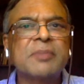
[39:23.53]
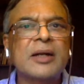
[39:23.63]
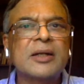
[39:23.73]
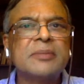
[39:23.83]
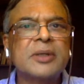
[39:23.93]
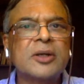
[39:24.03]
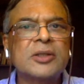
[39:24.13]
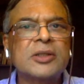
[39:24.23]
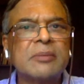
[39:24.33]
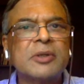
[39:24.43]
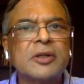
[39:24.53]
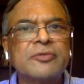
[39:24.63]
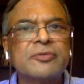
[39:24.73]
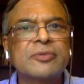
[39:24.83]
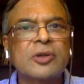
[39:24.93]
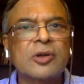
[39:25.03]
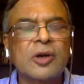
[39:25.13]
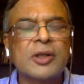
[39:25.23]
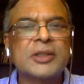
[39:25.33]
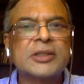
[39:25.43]
This is partly because a number of
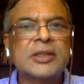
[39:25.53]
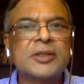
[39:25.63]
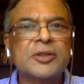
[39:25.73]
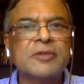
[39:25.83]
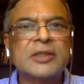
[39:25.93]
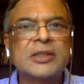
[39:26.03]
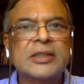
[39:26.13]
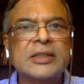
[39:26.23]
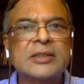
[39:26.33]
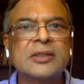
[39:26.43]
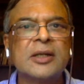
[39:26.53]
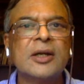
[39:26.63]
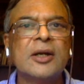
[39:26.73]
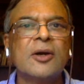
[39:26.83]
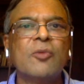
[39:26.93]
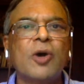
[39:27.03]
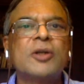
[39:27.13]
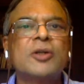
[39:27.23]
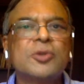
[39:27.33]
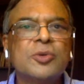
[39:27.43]
colleges and universities
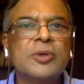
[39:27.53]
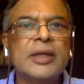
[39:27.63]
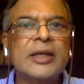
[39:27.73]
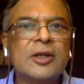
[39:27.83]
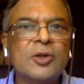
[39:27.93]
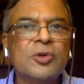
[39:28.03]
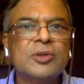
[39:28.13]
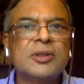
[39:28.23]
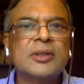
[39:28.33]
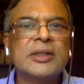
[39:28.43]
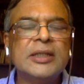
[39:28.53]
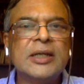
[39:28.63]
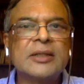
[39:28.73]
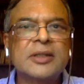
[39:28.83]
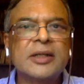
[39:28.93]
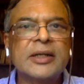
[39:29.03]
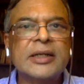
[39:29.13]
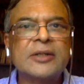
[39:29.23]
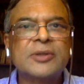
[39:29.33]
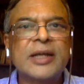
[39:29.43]
want to include
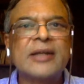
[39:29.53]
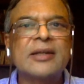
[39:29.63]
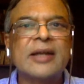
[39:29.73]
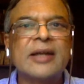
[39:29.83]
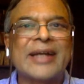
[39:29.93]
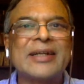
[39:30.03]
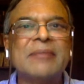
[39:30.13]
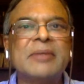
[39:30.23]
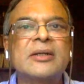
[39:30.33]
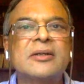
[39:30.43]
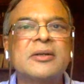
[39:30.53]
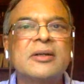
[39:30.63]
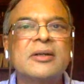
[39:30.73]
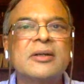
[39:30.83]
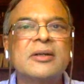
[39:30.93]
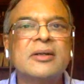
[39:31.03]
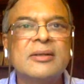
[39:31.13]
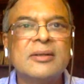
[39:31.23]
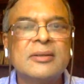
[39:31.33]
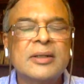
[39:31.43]
eYantra into their academic
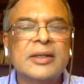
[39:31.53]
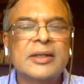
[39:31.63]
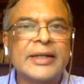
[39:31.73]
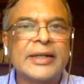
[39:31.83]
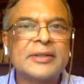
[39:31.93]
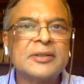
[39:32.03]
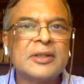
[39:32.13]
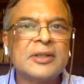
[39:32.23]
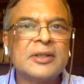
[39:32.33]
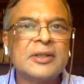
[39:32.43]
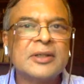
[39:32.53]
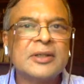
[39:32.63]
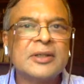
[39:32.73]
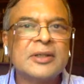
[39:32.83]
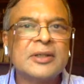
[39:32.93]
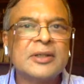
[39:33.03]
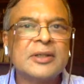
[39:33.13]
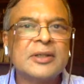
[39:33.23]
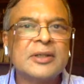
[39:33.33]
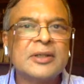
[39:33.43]
credit
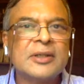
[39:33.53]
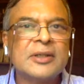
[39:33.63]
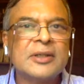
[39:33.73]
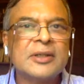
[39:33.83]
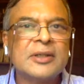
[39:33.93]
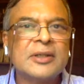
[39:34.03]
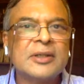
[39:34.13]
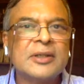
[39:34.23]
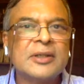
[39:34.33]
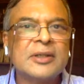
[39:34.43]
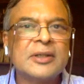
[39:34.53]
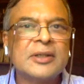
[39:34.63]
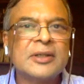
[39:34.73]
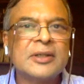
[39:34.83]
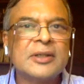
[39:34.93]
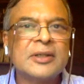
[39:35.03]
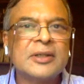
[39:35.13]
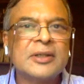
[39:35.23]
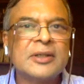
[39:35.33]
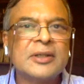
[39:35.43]
program. That means that under the new education
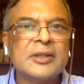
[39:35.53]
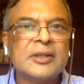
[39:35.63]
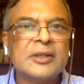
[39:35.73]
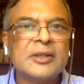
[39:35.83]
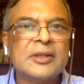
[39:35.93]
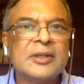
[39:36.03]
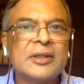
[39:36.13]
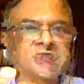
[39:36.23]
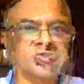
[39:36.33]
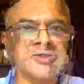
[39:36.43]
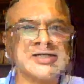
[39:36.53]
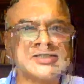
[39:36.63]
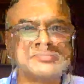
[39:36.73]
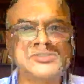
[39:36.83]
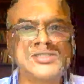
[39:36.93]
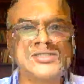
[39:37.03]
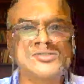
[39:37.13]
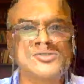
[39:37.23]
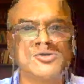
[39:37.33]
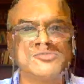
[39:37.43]
policy, I think up to
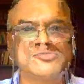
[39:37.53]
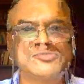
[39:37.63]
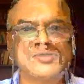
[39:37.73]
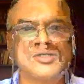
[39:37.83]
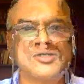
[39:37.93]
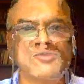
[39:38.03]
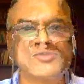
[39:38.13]
20% of